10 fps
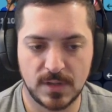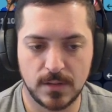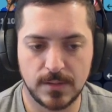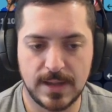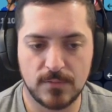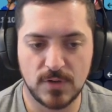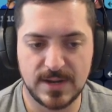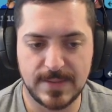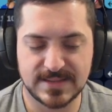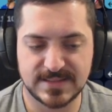Now,
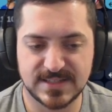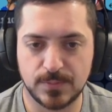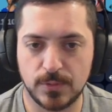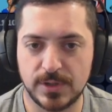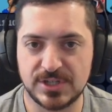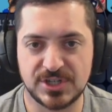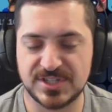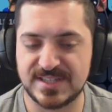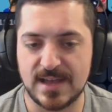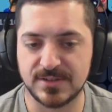running backs at this point is
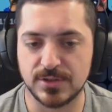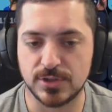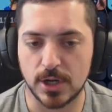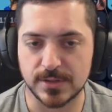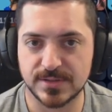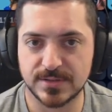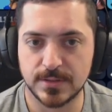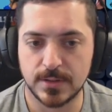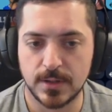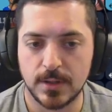just down to
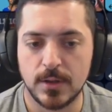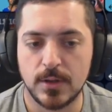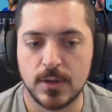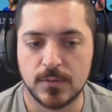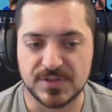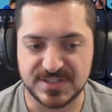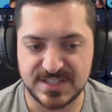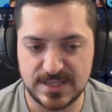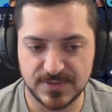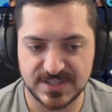darts.
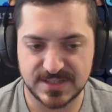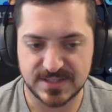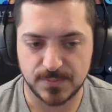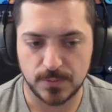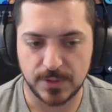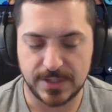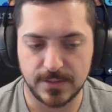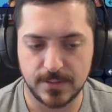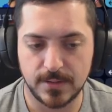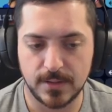Receivers at this
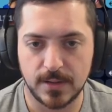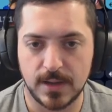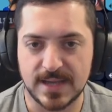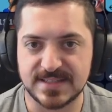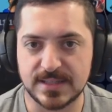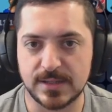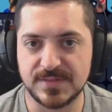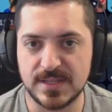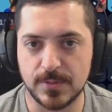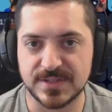point, I still have
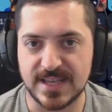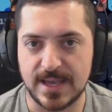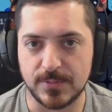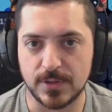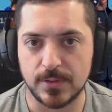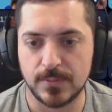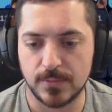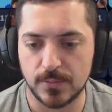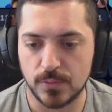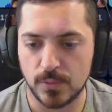Deebo Samuel,
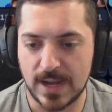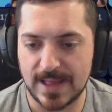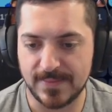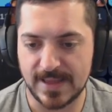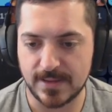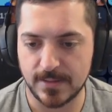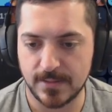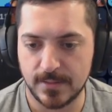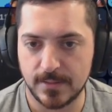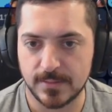who I like.
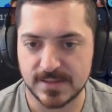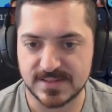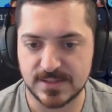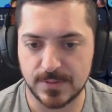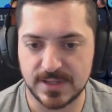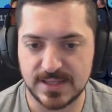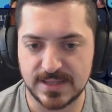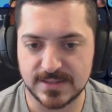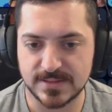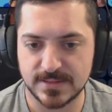Let's see where
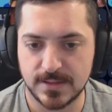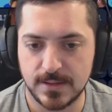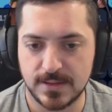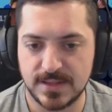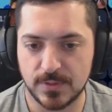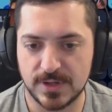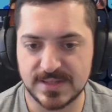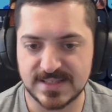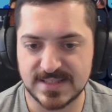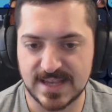he is. We're in
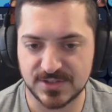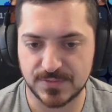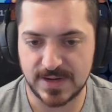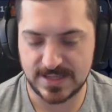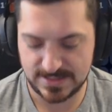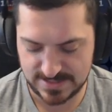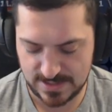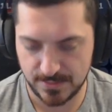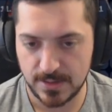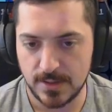this next ranking
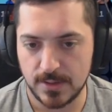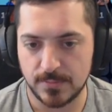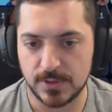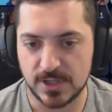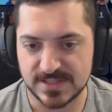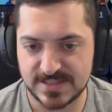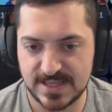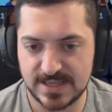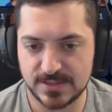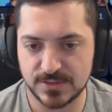down. We lost
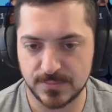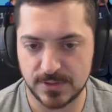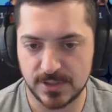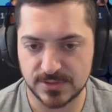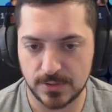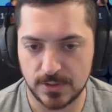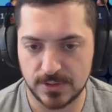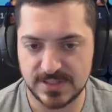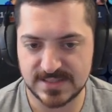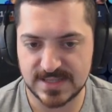Diggs. We lost all
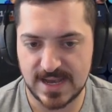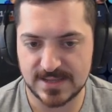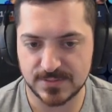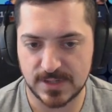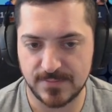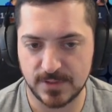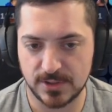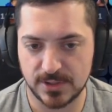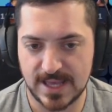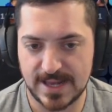these guys, but I'm going to
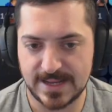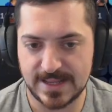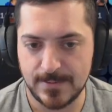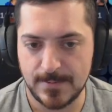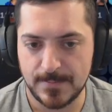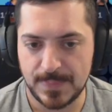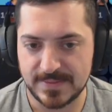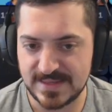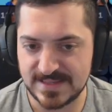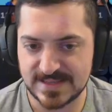look at it.
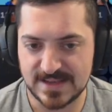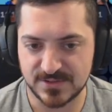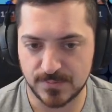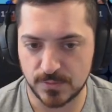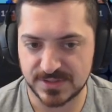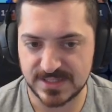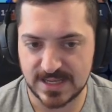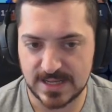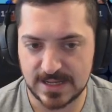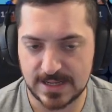These guys are mostly
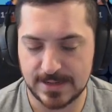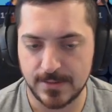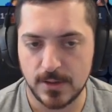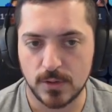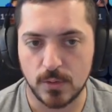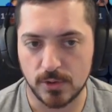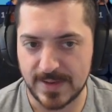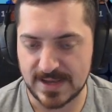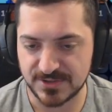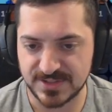gone.
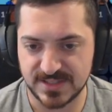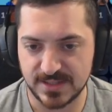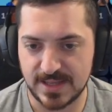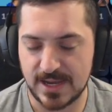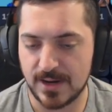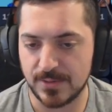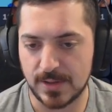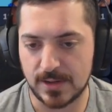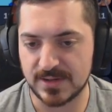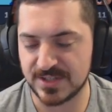Quarterbacks are still there. I
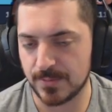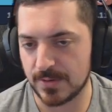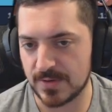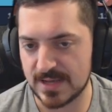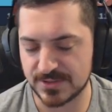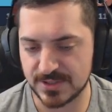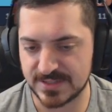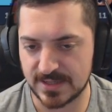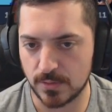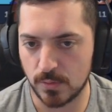don't necessarily want to roster a
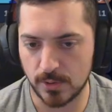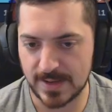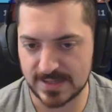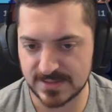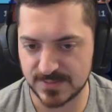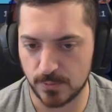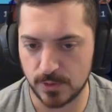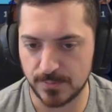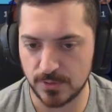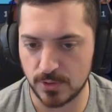second quarterback at this
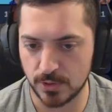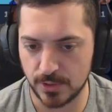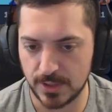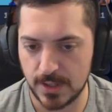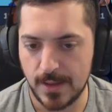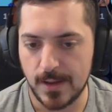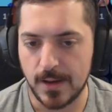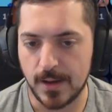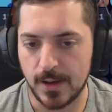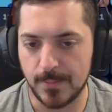point, but you could.
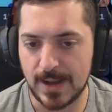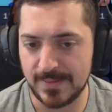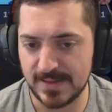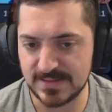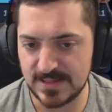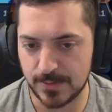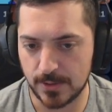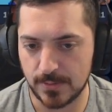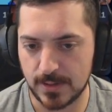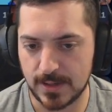I like
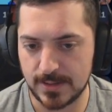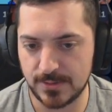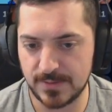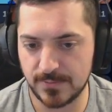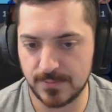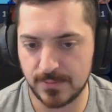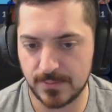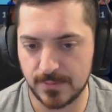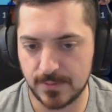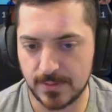Deebo.
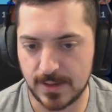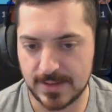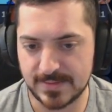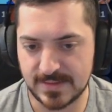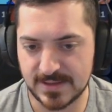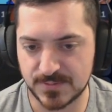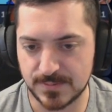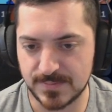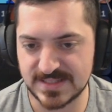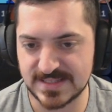I guess we
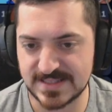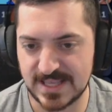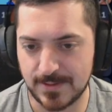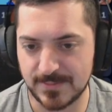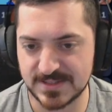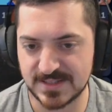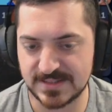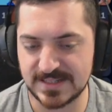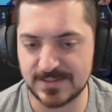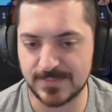missed his name. I must have
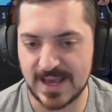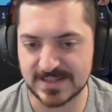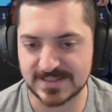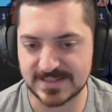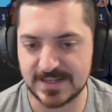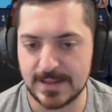deleted him by accident.